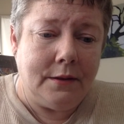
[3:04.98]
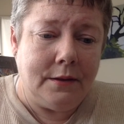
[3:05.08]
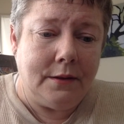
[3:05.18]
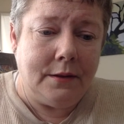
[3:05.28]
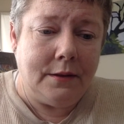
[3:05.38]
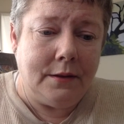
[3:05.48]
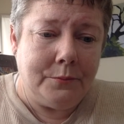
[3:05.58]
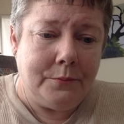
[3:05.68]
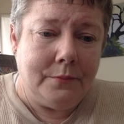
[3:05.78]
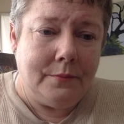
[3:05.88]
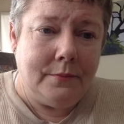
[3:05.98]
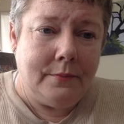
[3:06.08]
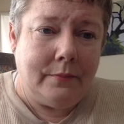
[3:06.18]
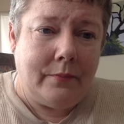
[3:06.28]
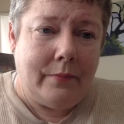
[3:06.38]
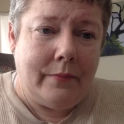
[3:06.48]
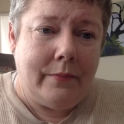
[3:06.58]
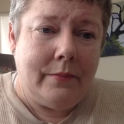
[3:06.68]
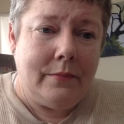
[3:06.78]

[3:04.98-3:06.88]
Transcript: (silence)